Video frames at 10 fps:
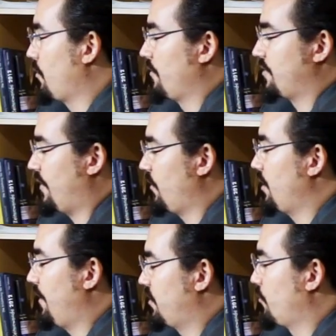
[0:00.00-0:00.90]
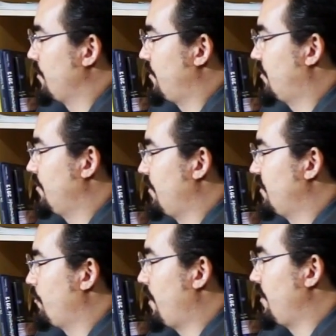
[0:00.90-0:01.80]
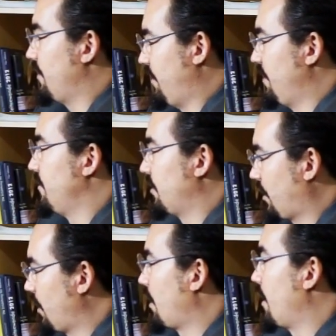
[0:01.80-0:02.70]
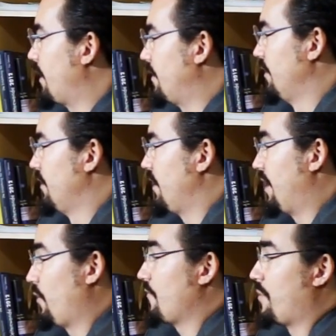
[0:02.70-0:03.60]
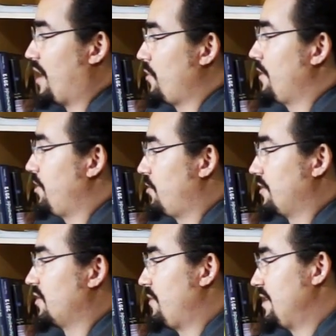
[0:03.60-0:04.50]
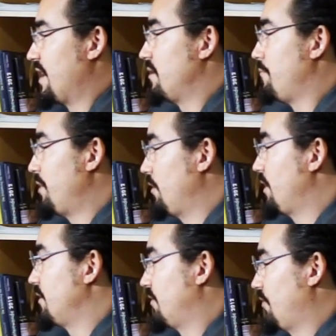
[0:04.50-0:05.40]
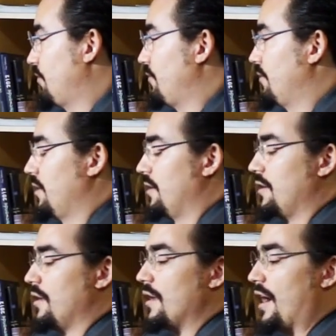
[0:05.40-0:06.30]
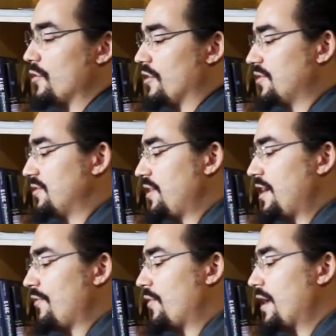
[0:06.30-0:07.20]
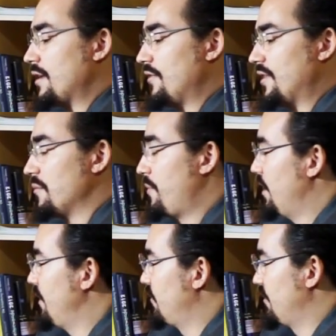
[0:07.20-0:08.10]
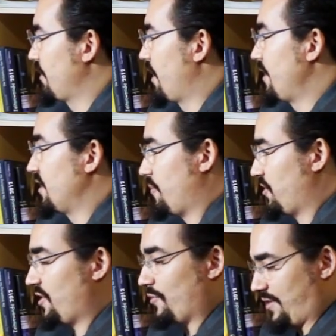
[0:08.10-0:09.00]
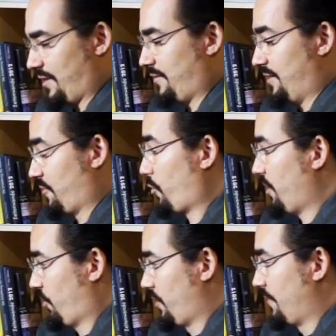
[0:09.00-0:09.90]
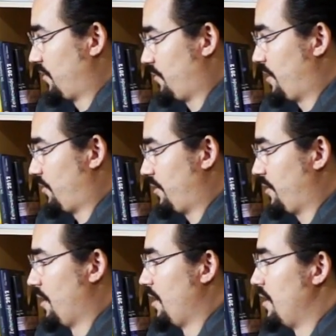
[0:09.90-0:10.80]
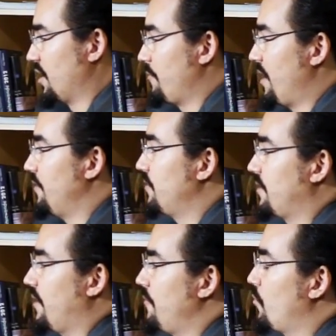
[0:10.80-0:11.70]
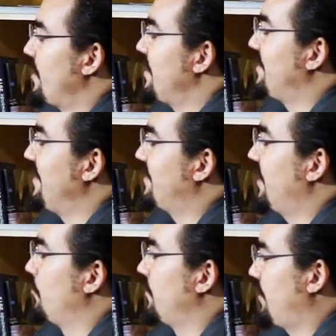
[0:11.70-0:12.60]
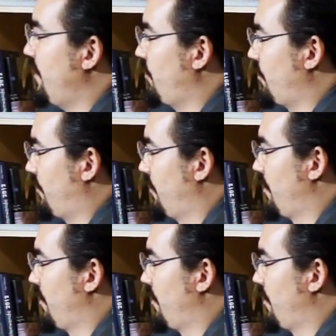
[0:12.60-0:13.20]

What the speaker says: Almost every life support system on this planet is in decline. And we have a population that's going to be 9 billion soon. I would also say that the competitive society, especially with this pressure that I've just mentioned, the competitive society breeds destabilization.